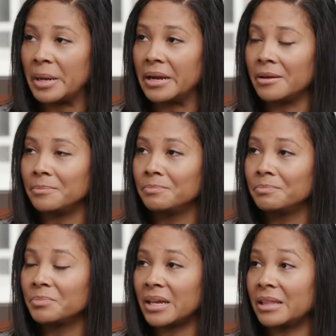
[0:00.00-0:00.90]
But um,
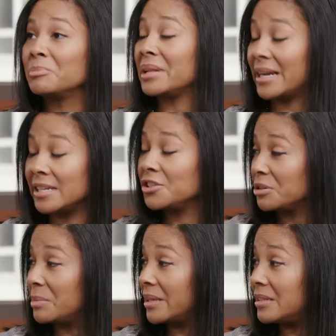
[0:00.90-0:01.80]
I think Black
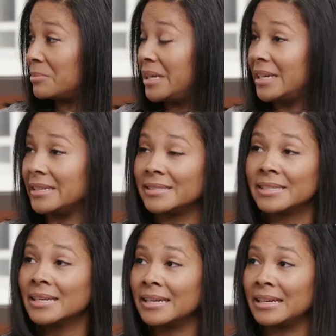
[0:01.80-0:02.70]
History Month to me
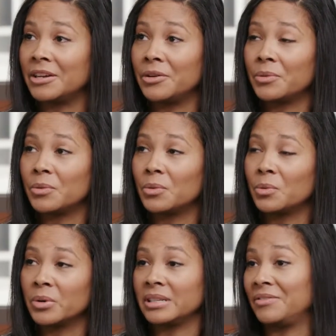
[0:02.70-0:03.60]
is, you know,
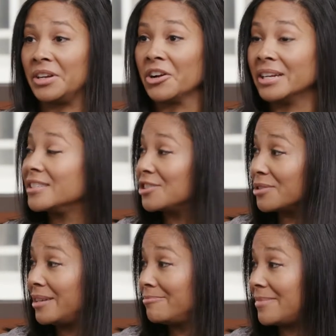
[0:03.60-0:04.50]
we're living our
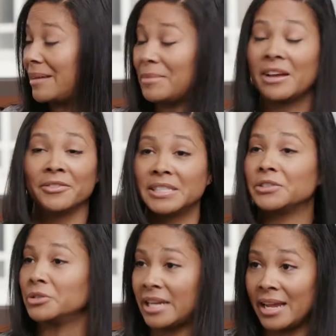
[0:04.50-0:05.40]
history. And every
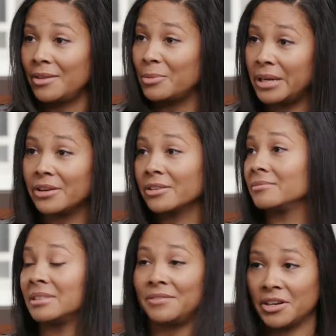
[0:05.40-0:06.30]
single day, we are
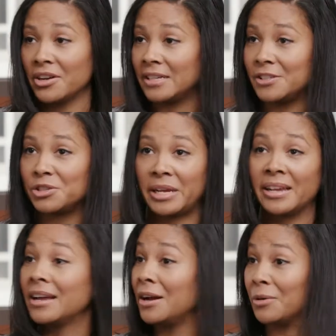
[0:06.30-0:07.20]
living our history.
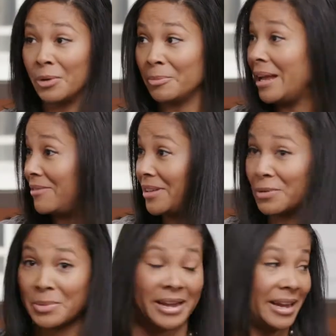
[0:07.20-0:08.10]
We're paving
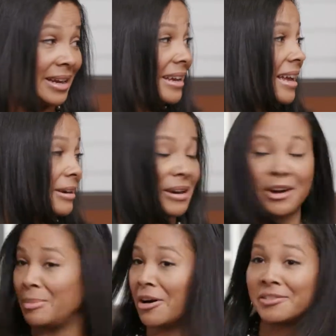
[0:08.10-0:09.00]
the way and
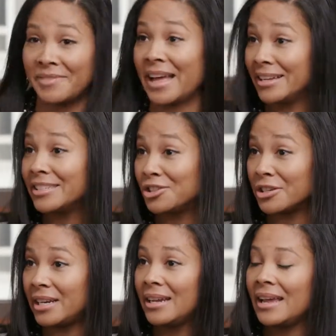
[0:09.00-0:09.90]
are part of that
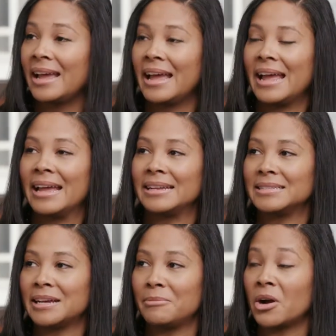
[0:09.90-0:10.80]
history.
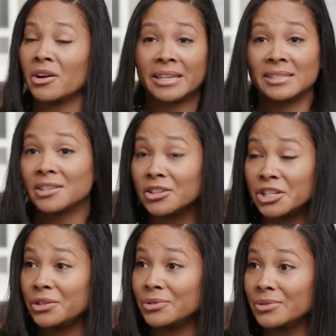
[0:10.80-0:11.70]
And um, our kids are
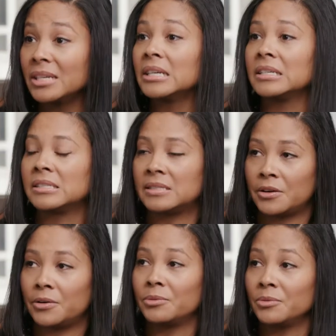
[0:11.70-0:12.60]
too.
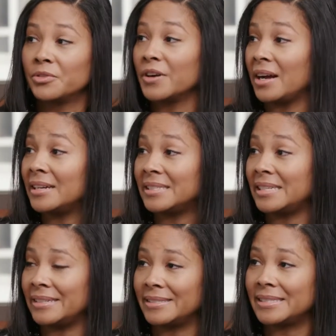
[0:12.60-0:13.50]
So for us,
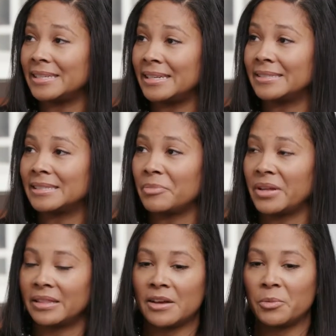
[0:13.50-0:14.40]
it's, it's
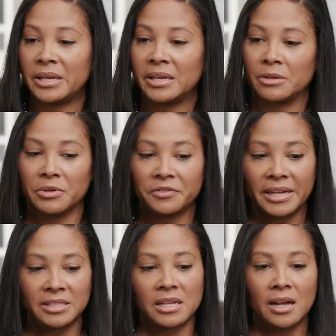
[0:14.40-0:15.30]
something that we can
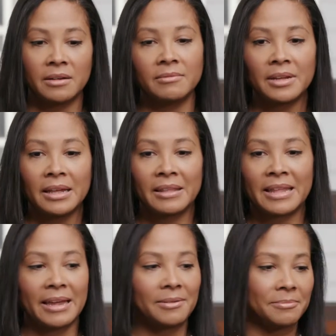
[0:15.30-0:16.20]
reflect on
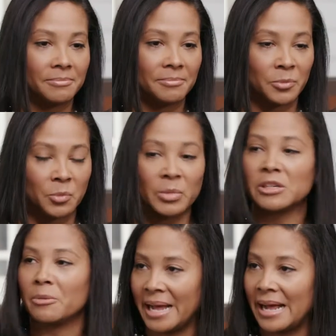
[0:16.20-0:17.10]
that
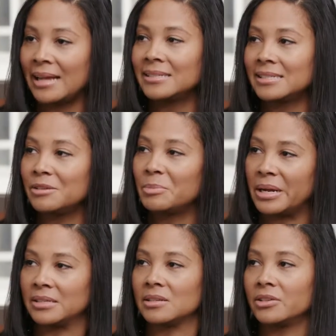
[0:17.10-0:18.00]
was our past,
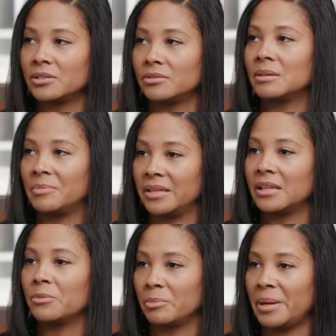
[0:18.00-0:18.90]
but is also
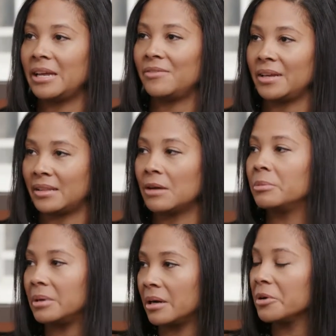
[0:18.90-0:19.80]
something that we're paving that
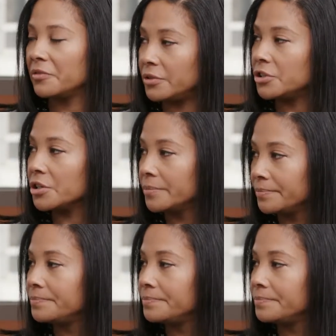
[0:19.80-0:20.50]
will become our future.